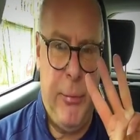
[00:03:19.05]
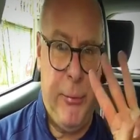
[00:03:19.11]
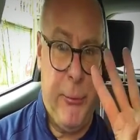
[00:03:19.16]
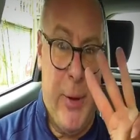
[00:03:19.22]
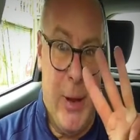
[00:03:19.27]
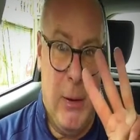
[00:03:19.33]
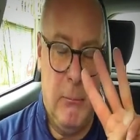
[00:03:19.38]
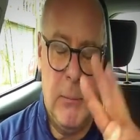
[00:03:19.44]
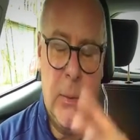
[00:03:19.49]

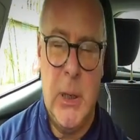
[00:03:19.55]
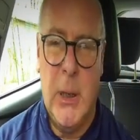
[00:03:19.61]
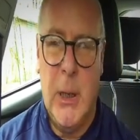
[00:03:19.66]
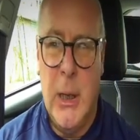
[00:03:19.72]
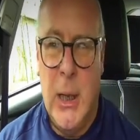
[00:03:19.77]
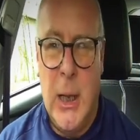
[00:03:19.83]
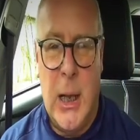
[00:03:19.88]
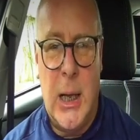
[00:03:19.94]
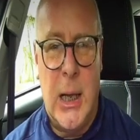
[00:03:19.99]
3.
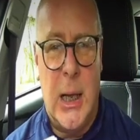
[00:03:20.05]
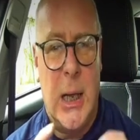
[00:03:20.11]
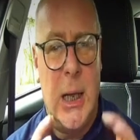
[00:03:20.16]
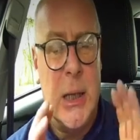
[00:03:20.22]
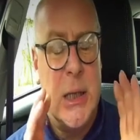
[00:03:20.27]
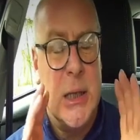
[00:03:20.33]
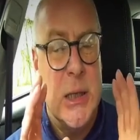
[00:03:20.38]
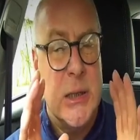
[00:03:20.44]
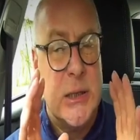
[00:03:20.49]

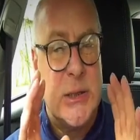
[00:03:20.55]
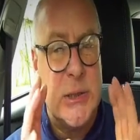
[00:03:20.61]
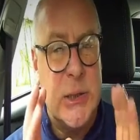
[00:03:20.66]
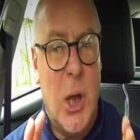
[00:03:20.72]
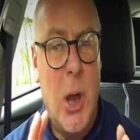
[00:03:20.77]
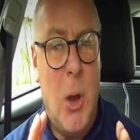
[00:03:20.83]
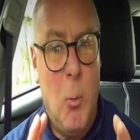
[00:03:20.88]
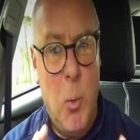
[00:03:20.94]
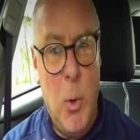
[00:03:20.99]

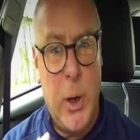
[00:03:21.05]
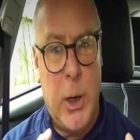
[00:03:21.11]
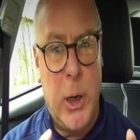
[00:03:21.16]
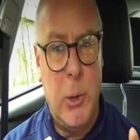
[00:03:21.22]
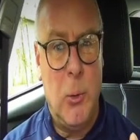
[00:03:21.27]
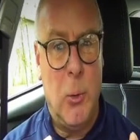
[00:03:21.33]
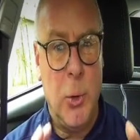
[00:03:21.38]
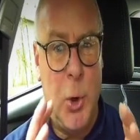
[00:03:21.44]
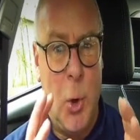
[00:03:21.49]
Start
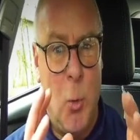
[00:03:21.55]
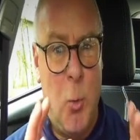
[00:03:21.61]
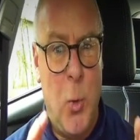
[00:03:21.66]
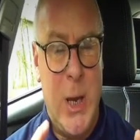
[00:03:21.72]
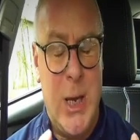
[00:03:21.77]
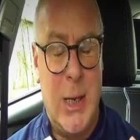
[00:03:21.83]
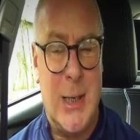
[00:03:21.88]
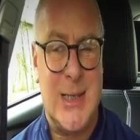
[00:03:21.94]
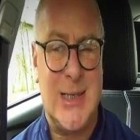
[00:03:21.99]
working on your
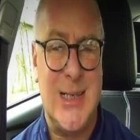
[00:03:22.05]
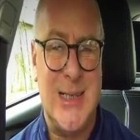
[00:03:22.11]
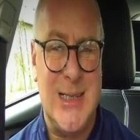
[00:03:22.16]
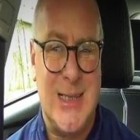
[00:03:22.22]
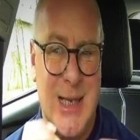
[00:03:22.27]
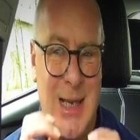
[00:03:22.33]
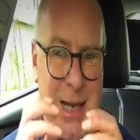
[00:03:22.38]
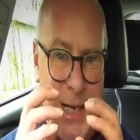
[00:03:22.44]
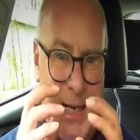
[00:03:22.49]

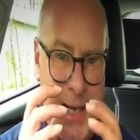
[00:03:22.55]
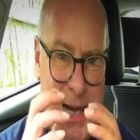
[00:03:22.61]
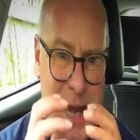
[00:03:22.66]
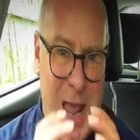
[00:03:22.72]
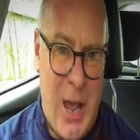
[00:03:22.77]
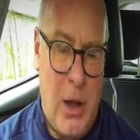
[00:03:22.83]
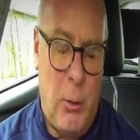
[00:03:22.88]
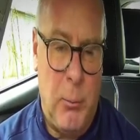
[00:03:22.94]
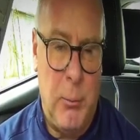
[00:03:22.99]
weaknesses
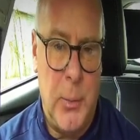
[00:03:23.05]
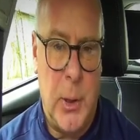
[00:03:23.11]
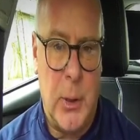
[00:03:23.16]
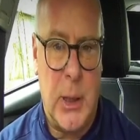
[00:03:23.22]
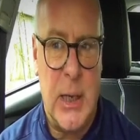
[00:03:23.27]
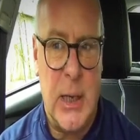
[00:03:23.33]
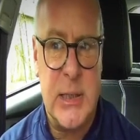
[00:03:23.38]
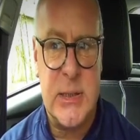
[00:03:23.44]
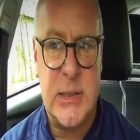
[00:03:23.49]
now.
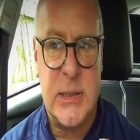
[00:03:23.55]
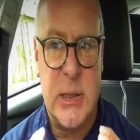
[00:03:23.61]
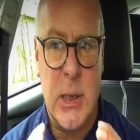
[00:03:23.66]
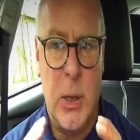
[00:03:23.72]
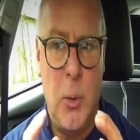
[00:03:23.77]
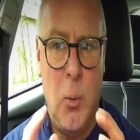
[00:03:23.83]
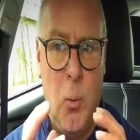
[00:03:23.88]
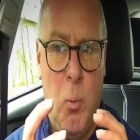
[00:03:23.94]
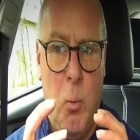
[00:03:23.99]
Okay,
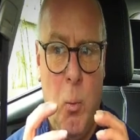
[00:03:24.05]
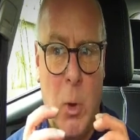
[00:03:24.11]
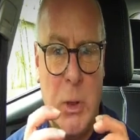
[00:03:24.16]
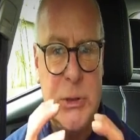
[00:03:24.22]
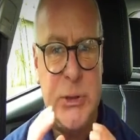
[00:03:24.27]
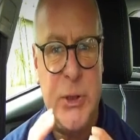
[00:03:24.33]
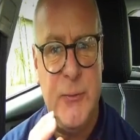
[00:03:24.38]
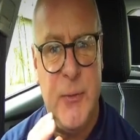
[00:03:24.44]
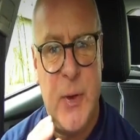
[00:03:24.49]
so
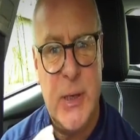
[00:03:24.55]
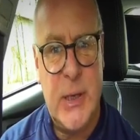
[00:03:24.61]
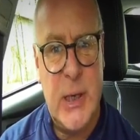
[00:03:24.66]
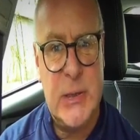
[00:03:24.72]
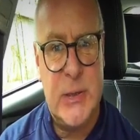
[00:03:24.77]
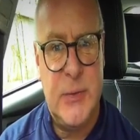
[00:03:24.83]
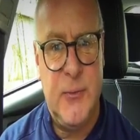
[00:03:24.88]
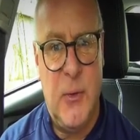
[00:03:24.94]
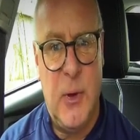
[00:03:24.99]
once you've
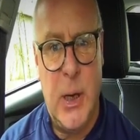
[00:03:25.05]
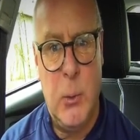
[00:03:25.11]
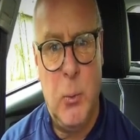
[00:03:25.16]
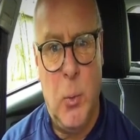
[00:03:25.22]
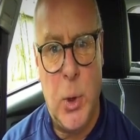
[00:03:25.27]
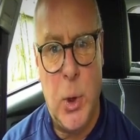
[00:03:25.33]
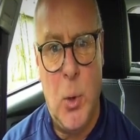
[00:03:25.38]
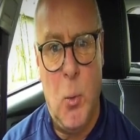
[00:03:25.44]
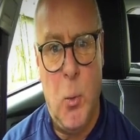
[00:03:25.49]
identified
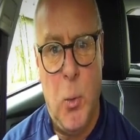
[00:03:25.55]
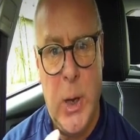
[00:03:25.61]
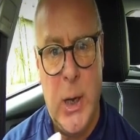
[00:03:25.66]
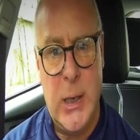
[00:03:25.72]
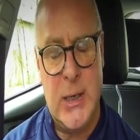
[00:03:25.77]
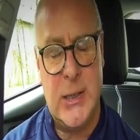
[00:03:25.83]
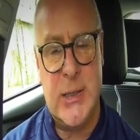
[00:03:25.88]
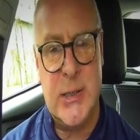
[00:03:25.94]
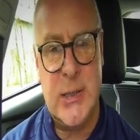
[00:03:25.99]
what your
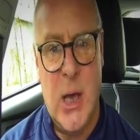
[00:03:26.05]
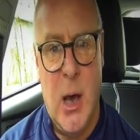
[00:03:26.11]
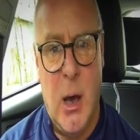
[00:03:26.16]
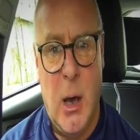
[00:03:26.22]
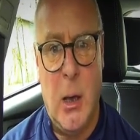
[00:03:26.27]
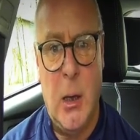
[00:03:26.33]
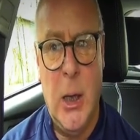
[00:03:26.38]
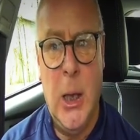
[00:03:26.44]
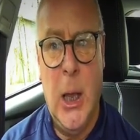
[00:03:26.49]
weaknesses
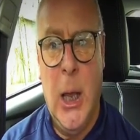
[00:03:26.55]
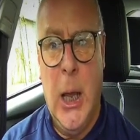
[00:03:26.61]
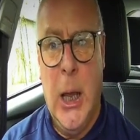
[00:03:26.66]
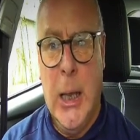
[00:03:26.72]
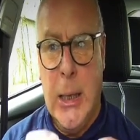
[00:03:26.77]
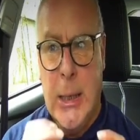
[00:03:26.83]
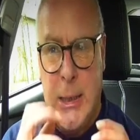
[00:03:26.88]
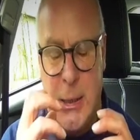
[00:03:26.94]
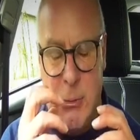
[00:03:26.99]
are,
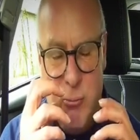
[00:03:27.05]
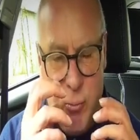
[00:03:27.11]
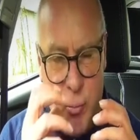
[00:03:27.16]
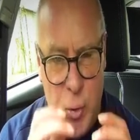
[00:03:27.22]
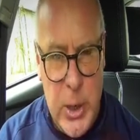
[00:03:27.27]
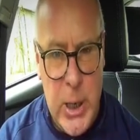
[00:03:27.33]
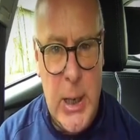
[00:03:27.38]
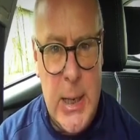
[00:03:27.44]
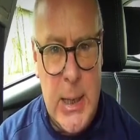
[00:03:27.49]

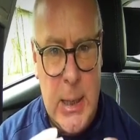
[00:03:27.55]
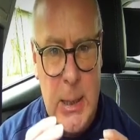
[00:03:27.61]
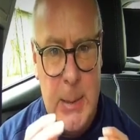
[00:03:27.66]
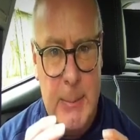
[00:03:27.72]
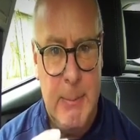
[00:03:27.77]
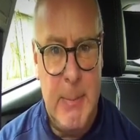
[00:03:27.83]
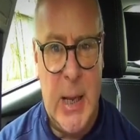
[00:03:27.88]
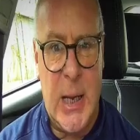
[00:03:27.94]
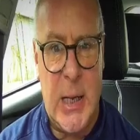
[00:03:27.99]
really
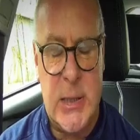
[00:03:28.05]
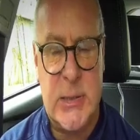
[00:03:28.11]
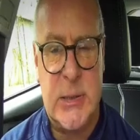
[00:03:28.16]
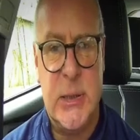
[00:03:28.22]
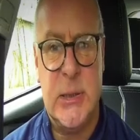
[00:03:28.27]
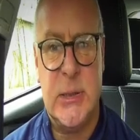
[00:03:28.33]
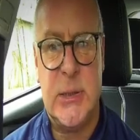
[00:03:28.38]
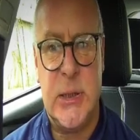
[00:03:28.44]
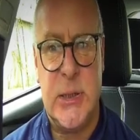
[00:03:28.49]

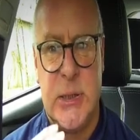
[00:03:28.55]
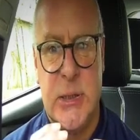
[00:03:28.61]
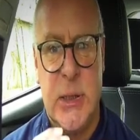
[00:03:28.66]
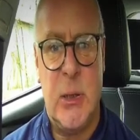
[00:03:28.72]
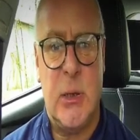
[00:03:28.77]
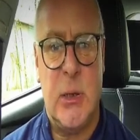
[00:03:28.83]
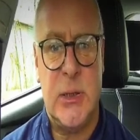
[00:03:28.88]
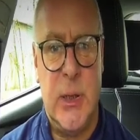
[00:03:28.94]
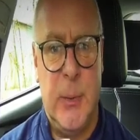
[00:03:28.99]
commit to
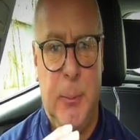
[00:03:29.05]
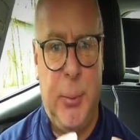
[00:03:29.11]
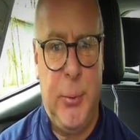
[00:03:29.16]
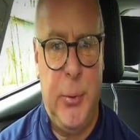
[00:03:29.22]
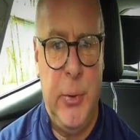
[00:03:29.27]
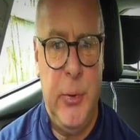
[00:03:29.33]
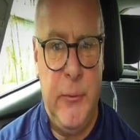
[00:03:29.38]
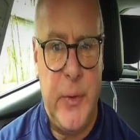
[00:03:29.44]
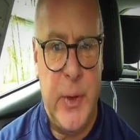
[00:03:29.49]
start
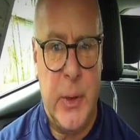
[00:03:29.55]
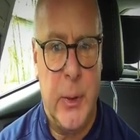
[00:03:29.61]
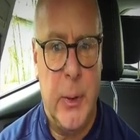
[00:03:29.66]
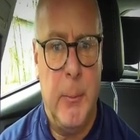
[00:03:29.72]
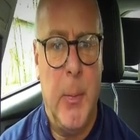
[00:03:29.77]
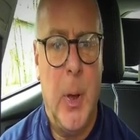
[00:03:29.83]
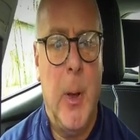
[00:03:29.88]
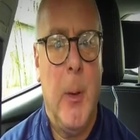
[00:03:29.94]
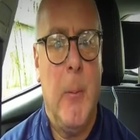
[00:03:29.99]
improving
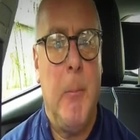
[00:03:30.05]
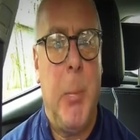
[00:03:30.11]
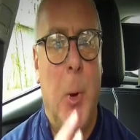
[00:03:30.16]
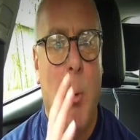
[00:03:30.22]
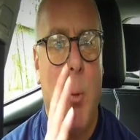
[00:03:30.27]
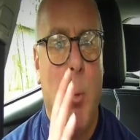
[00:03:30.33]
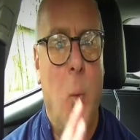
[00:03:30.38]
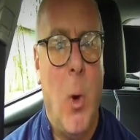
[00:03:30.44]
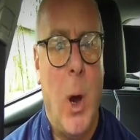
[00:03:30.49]
them,
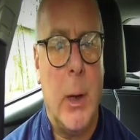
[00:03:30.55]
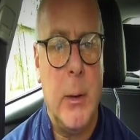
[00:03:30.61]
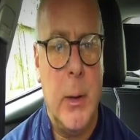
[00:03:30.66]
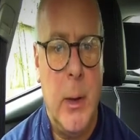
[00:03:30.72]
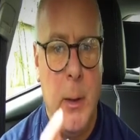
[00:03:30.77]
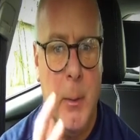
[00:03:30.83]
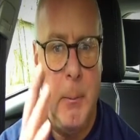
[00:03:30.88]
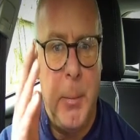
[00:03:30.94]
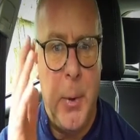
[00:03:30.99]
but
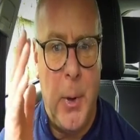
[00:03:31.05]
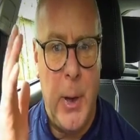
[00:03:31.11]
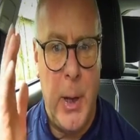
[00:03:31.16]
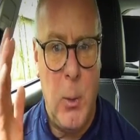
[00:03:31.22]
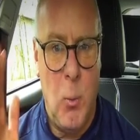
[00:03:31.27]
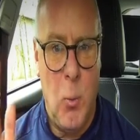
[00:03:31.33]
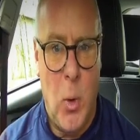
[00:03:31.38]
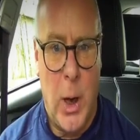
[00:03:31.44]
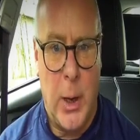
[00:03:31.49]
one
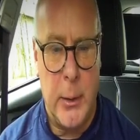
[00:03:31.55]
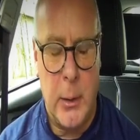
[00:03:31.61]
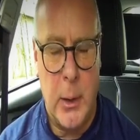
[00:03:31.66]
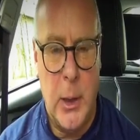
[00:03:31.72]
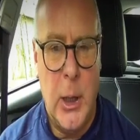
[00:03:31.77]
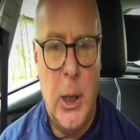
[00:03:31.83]
by one.